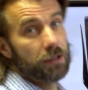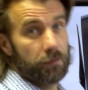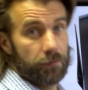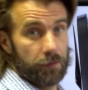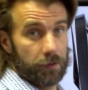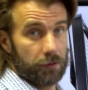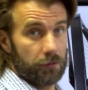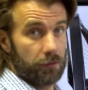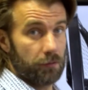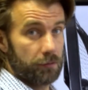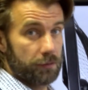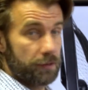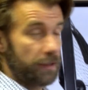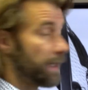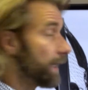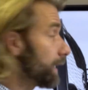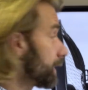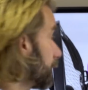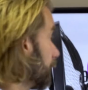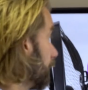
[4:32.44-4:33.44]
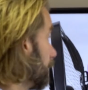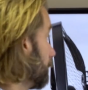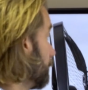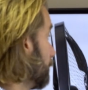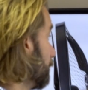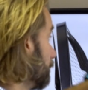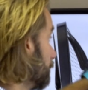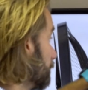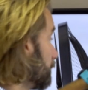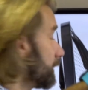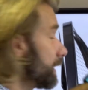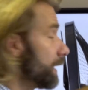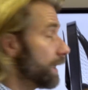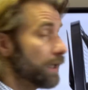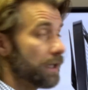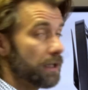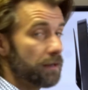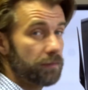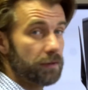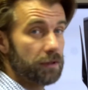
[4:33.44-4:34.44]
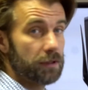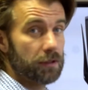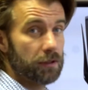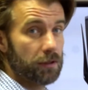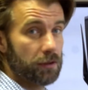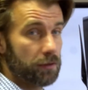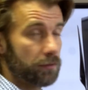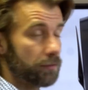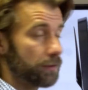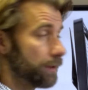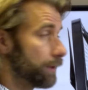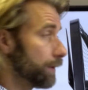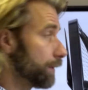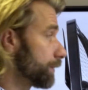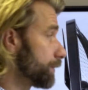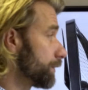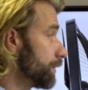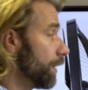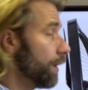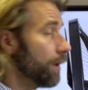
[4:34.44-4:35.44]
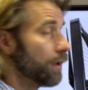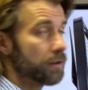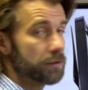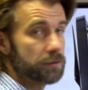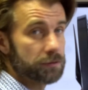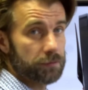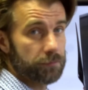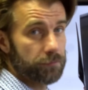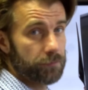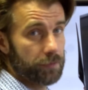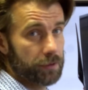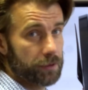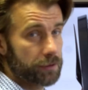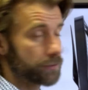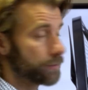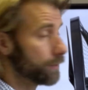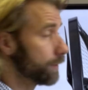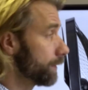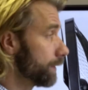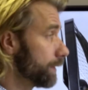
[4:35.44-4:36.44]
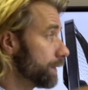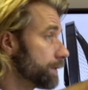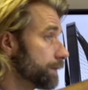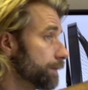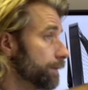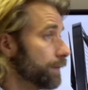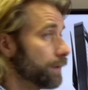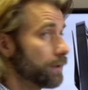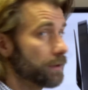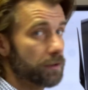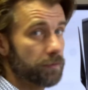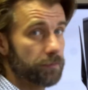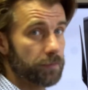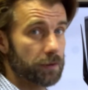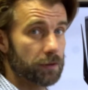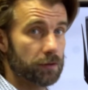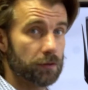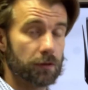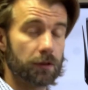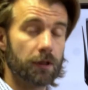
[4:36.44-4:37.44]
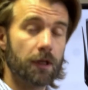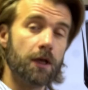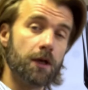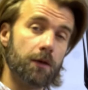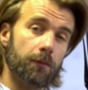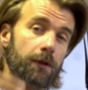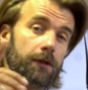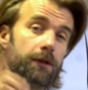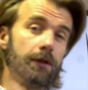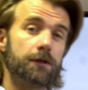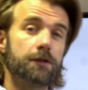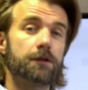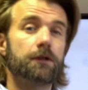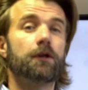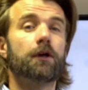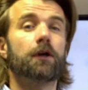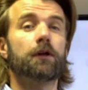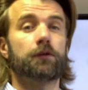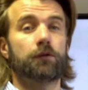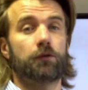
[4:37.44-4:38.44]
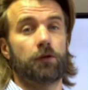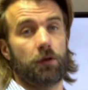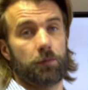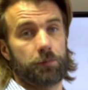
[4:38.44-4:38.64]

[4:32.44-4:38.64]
difficult. That carabiner is heavily loaded, tons of friction. It's very difficult. But there is another